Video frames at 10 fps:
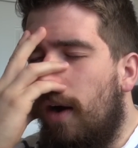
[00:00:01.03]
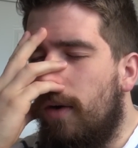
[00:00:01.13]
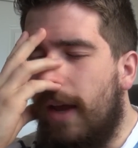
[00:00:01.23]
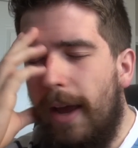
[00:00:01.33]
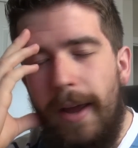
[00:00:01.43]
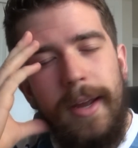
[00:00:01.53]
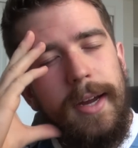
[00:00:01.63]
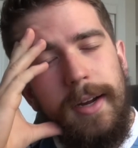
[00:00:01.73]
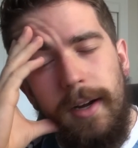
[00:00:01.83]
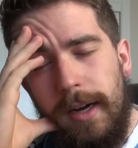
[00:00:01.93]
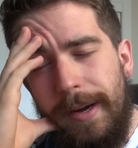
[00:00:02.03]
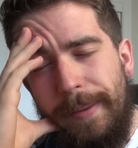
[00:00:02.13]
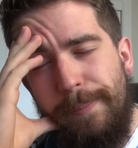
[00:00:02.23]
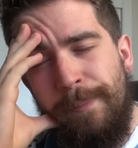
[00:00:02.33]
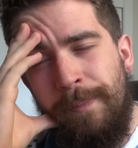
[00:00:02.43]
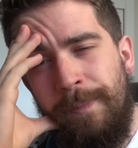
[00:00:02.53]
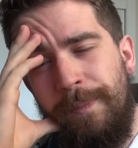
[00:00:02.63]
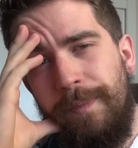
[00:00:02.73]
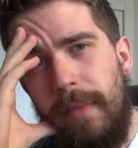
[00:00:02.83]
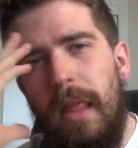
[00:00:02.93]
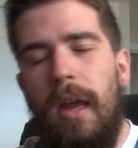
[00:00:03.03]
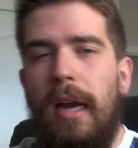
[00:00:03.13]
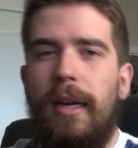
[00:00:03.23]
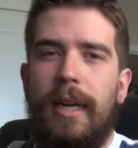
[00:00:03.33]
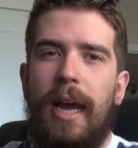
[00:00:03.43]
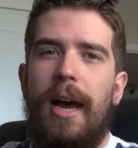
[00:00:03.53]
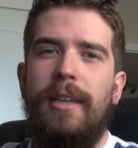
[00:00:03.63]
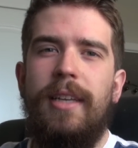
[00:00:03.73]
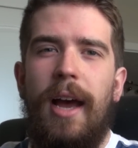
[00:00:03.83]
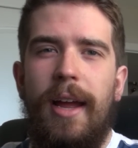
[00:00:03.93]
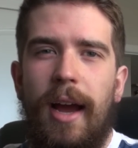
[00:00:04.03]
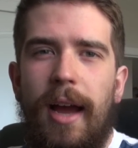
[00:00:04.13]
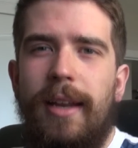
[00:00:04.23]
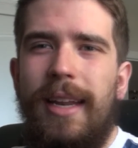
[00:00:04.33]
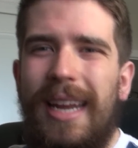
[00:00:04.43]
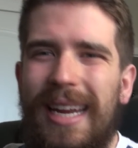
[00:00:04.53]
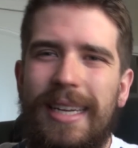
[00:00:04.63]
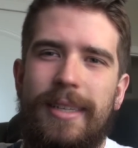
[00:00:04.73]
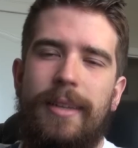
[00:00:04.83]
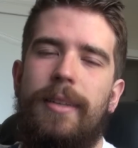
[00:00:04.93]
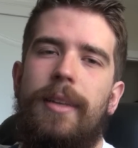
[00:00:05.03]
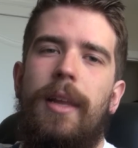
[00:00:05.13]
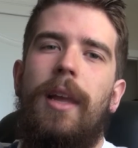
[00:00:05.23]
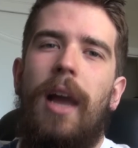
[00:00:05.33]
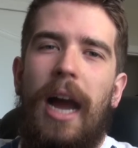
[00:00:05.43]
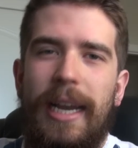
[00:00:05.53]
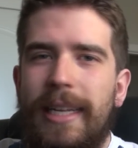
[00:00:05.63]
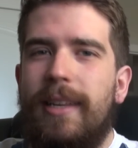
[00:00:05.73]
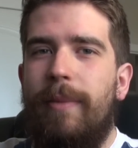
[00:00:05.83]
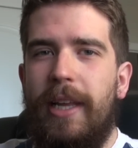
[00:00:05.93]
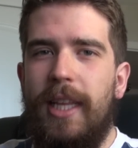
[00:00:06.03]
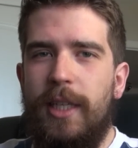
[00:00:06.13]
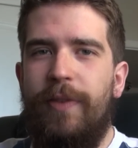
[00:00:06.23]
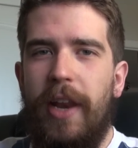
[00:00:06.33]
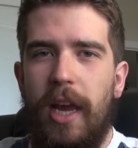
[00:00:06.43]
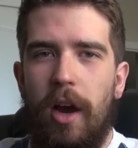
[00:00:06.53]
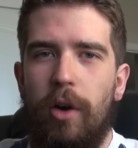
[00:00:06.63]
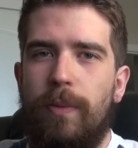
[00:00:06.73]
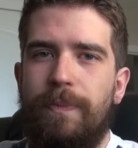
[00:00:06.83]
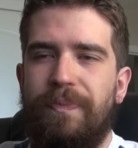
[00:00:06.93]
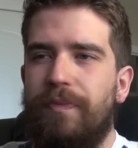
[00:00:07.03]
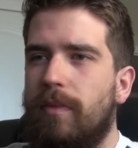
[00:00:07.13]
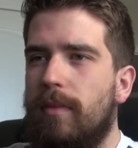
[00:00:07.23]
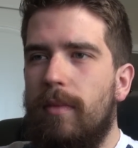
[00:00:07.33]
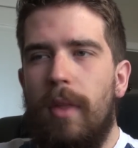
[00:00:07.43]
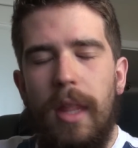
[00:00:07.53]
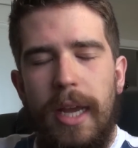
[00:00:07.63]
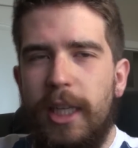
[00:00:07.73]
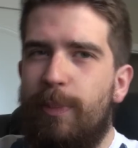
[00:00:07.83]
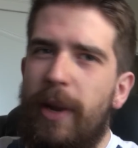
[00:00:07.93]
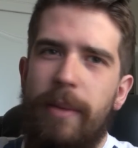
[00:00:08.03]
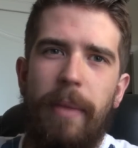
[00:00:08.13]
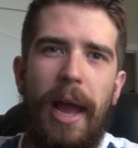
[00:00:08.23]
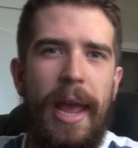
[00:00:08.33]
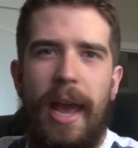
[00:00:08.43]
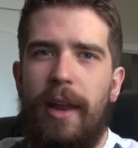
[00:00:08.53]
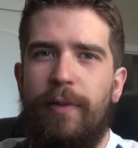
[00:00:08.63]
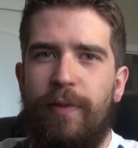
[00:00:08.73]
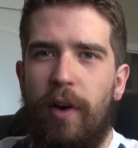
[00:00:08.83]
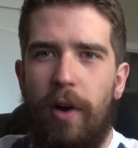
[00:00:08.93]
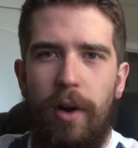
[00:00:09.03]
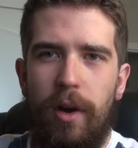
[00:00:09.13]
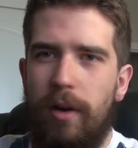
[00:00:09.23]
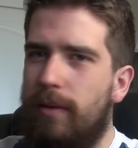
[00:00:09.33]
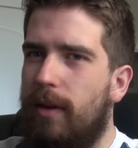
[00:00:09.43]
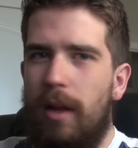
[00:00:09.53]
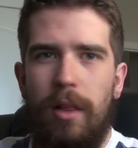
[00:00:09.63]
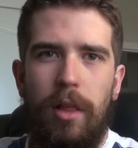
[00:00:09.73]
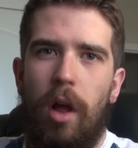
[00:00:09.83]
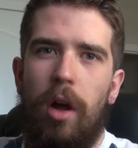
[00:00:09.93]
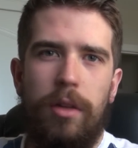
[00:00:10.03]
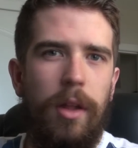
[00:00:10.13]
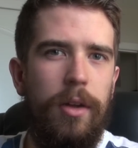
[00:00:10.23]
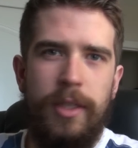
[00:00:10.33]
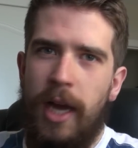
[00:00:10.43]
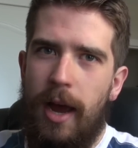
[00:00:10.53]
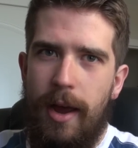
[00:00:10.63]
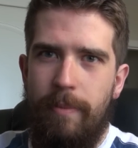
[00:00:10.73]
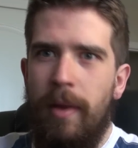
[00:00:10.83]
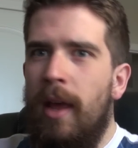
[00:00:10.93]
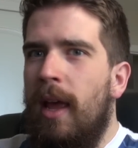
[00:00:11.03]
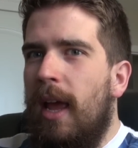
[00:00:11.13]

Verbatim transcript: Okay, guys, I need to make this video. It's been in my head for long time,